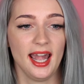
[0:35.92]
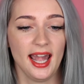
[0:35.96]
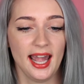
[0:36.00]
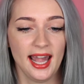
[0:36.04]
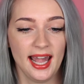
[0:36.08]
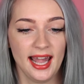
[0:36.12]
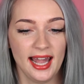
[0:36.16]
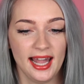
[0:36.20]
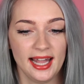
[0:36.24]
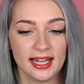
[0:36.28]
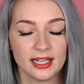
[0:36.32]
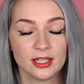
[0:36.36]

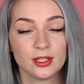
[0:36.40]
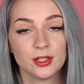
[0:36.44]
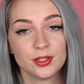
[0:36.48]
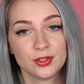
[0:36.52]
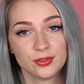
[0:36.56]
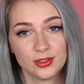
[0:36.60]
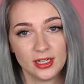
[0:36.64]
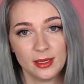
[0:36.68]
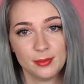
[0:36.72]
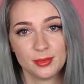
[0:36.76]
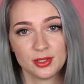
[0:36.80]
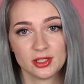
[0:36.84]
And
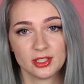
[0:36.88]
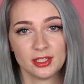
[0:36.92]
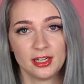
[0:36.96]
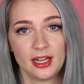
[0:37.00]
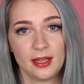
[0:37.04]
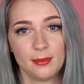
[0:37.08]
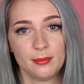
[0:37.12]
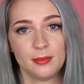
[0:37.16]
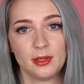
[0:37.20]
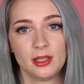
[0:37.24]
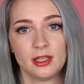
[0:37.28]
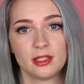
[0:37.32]
Kotra
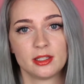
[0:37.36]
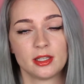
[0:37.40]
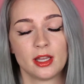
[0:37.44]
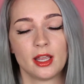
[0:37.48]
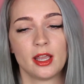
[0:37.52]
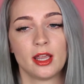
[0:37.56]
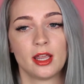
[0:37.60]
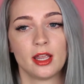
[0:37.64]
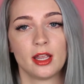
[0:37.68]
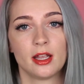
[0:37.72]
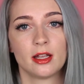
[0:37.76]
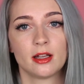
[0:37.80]
Amsterdam is
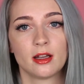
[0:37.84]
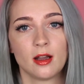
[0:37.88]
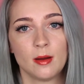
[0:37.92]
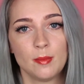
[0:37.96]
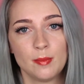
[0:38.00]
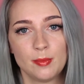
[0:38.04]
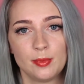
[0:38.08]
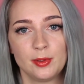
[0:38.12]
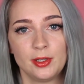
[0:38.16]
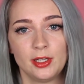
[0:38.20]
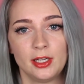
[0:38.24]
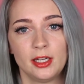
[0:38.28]
a
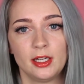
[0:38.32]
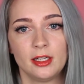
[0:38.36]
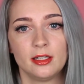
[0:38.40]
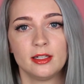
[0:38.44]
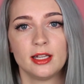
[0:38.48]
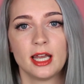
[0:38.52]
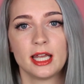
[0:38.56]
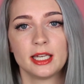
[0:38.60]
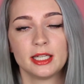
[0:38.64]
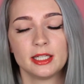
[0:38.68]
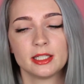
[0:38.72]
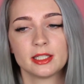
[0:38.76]
company
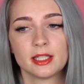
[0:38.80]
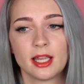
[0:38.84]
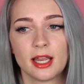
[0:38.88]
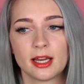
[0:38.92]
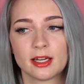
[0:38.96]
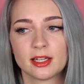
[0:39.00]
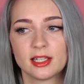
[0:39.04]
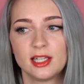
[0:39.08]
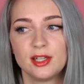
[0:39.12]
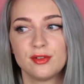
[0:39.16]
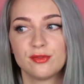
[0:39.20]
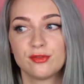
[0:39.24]
that is
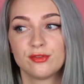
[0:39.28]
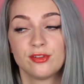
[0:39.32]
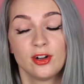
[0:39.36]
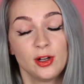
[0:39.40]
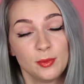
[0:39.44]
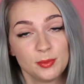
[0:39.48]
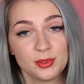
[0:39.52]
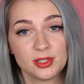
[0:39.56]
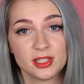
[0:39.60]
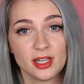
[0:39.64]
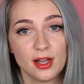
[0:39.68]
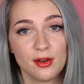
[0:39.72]
actually
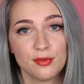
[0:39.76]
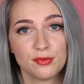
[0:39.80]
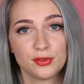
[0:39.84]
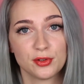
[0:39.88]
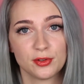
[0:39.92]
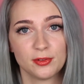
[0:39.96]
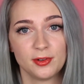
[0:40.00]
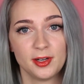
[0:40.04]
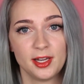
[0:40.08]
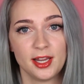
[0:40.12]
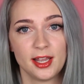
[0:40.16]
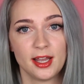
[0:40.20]
from South
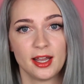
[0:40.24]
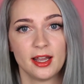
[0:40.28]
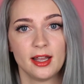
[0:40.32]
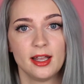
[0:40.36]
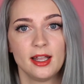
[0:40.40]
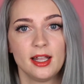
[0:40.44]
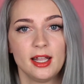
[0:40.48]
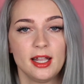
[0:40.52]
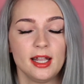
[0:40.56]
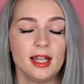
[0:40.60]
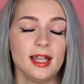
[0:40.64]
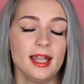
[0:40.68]
Korea,
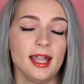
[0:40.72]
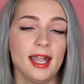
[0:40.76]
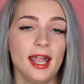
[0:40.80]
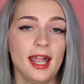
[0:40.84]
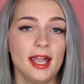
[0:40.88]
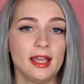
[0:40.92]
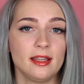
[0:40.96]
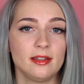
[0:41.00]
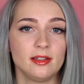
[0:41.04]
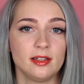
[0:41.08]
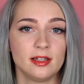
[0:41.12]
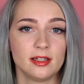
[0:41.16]

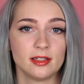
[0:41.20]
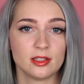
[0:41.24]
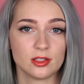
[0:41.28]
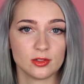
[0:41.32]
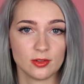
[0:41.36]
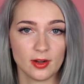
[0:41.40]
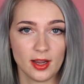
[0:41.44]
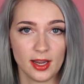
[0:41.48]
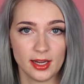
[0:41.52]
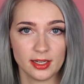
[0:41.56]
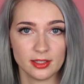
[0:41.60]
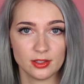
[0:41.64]
and they're
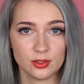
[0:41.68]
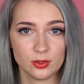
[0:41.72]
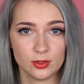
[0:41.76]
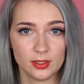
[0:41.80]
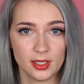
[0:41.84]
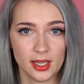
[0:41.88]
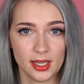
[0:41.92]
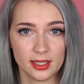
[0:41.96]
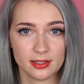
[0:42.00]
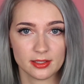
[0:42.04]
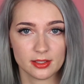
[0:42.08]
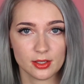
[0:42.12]
trying to
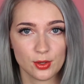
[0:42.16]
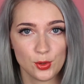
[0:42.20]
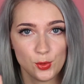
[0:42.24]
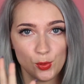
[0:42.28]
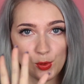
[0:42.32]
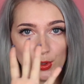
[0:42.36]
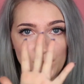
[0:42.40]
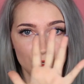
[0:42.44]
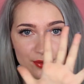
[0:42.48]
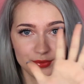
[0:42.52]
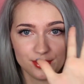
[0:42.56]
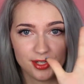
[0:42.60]
get
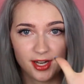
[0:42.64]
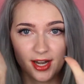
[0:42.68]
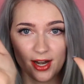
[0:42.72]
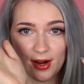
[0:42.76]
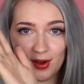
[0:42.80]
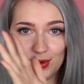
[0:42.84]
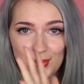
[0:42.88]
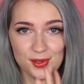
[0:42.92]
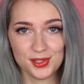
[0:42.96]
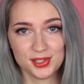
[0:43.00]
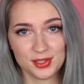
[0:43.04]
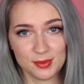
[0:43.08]
all of
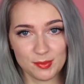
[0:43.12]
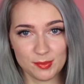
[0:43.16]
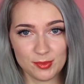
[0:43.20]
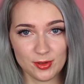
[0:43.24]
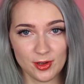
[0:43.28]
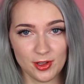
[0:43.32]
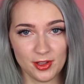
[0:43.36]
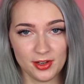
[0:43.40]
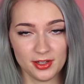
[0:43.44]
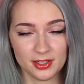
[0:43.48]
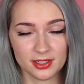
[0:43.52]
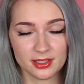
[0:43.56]
their awesome
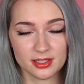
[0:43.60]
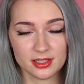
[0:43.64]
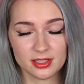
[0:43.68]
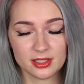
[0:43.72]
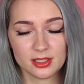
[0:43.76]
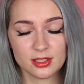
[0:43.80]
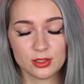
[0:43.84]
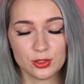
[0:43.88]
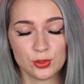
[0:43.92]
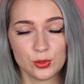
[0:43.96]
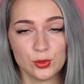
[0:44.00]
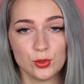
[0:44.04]

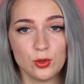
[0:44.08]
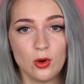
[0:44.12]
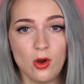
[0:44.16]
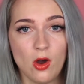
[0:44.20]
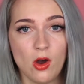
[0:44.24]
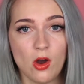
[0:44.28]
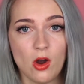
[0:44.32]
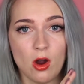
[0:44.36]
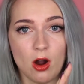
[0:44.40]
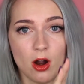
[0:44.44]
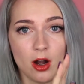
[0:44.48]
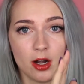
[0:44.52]
products to
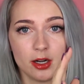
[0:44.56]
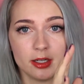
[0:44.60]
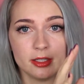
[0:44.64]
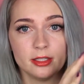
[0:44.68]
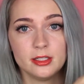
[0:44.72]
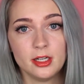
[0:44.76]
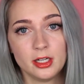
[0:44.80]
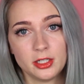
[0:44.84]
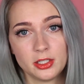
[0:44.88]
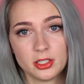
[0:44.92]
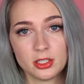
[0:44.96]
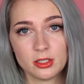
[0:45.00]
our
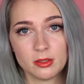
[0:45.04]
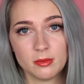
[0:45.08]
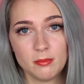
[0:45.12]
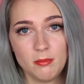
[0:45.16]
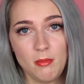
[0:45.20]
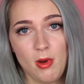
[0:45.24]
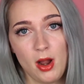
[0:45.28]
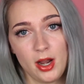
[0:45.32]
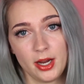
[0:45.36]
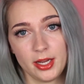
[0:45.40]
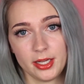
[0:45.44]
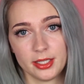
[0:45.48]
Dutch
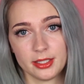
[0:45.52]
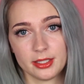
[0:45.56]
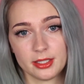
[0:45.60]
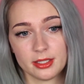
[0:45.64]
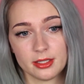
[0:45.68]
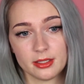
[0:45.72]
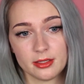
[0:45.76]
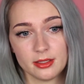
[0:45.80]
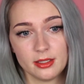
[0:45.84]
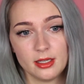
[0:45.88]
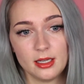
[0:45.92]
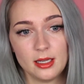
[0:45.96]

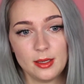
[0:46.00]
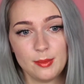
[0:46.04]
markets.